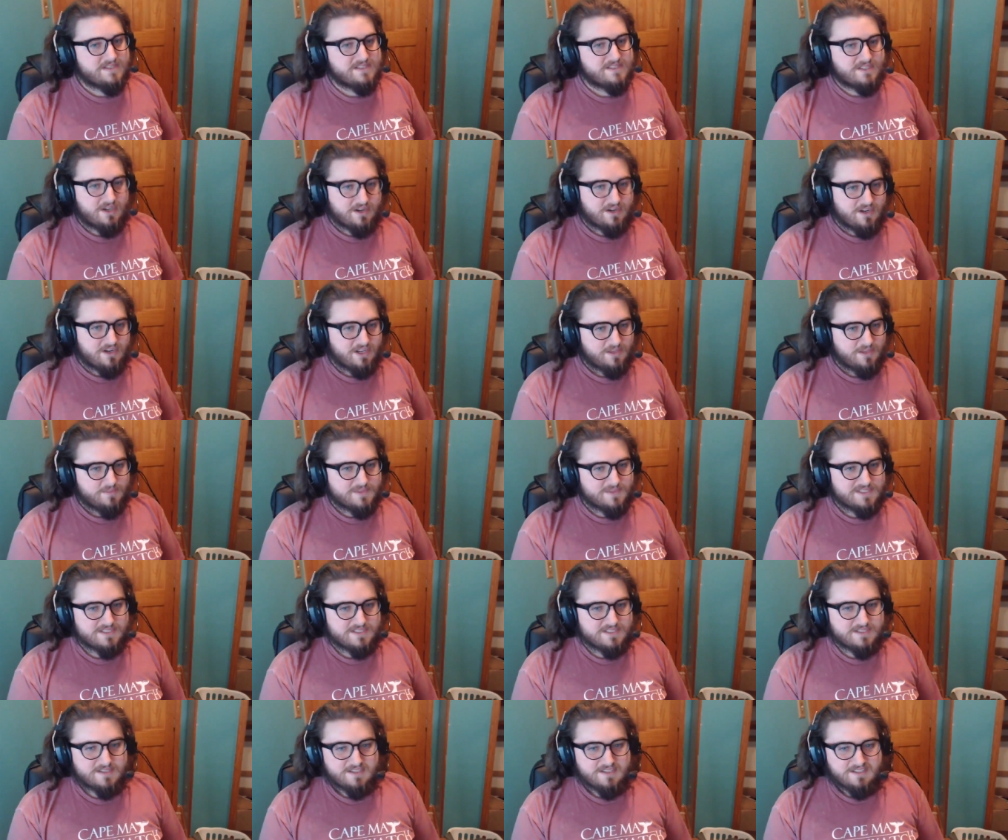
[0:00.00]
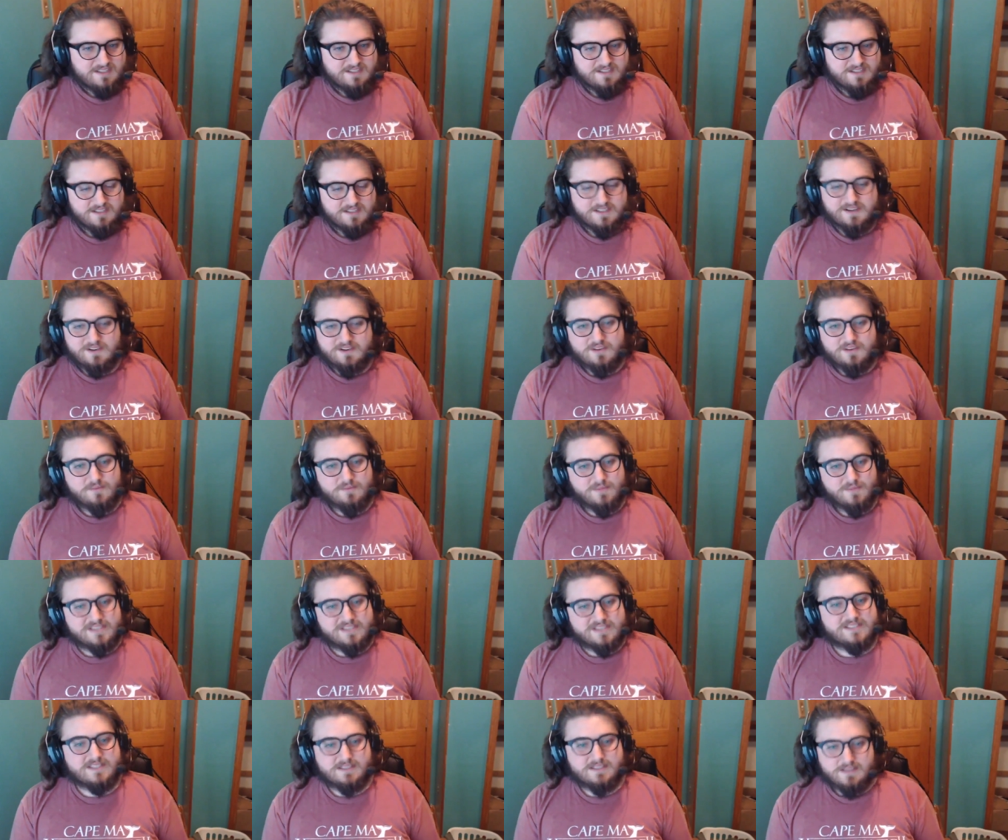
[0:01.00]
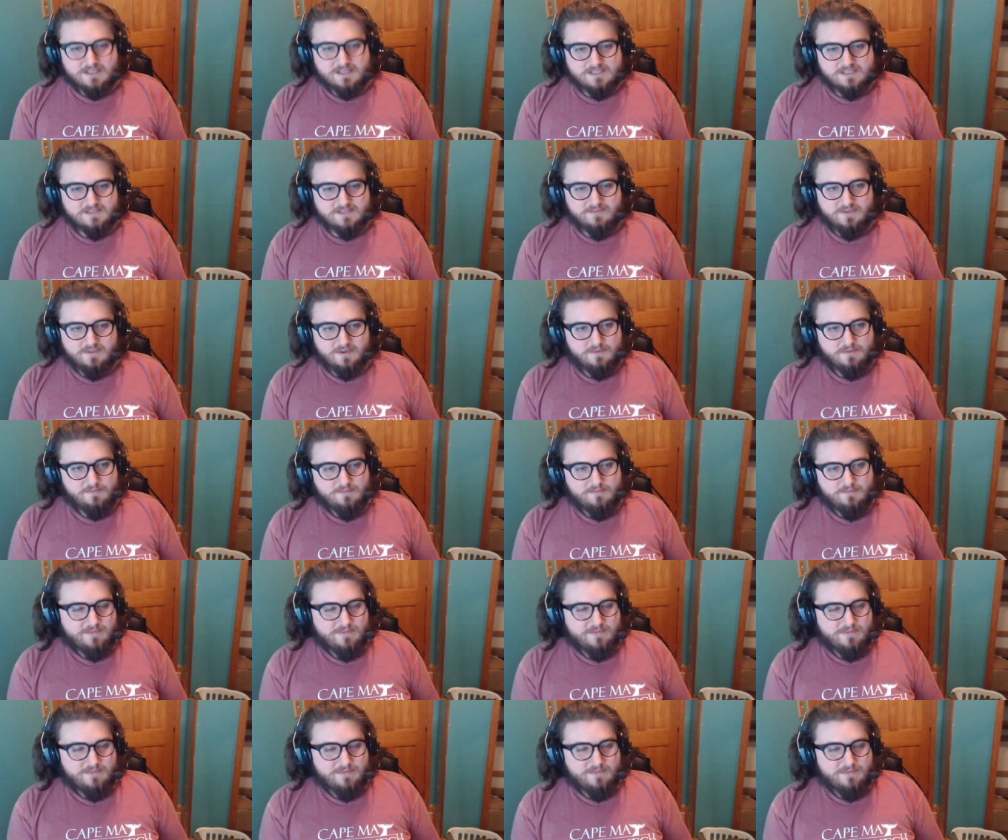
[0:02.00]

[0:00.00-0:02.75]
startups, you know, you might see less of them.